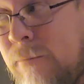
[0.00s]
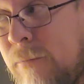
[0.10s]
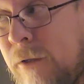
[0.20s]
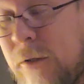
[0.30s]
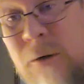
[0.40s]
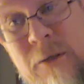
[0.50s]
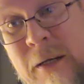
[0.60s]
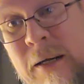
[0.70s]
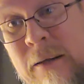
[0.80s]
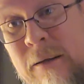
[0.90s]
the
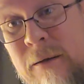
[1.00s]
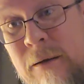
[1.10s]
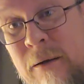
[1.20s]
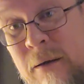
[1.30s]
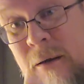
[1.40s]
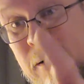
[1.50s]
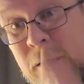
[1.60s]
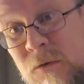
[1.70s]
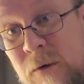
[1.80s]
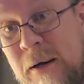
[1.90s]
13th. It
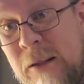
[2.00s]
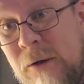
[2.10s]
is Friday the